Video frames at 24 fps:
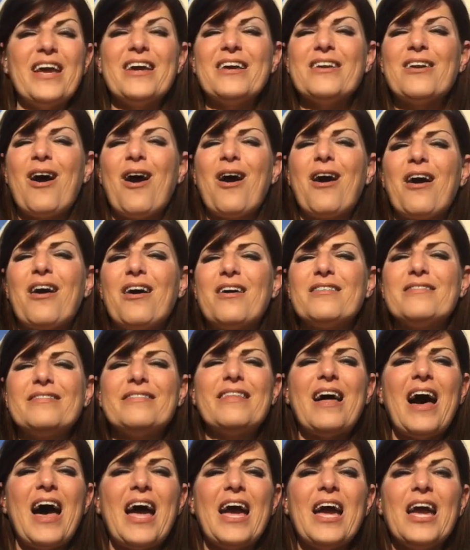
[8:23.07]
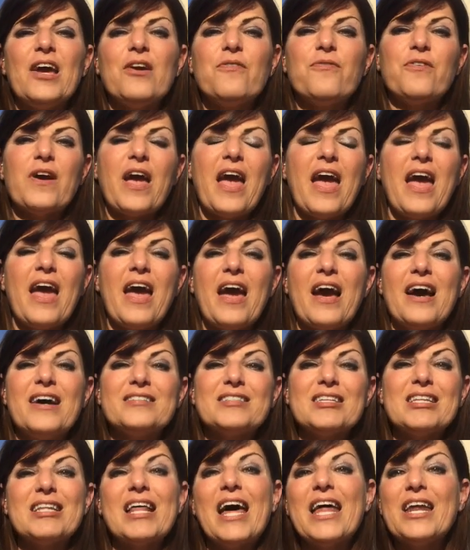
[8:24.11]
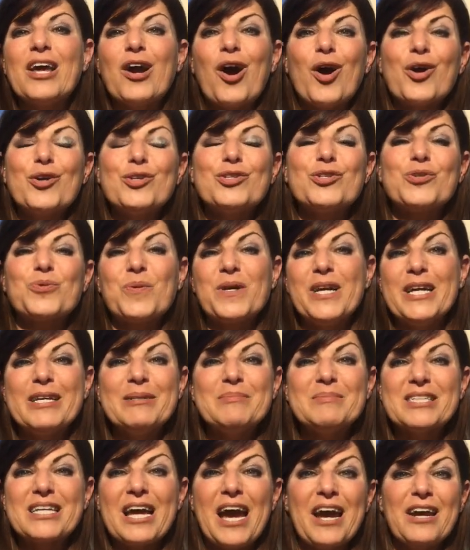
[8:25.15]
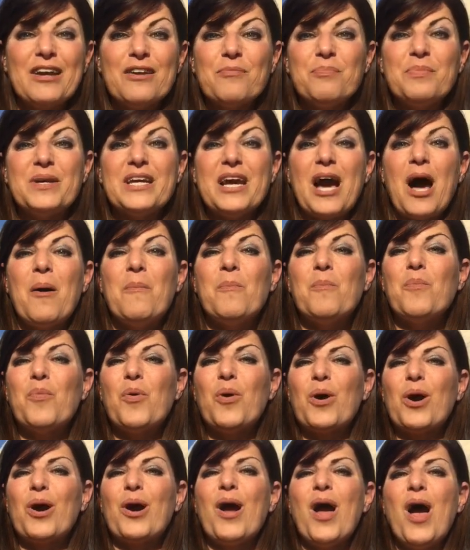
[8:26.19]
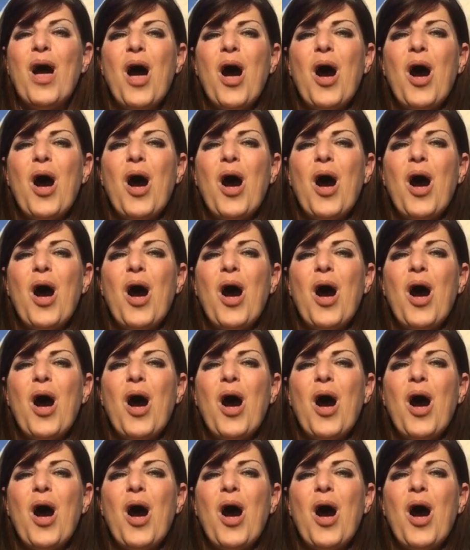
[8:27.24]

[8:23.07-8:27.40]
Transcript: in our life and letting our dreams kind of become more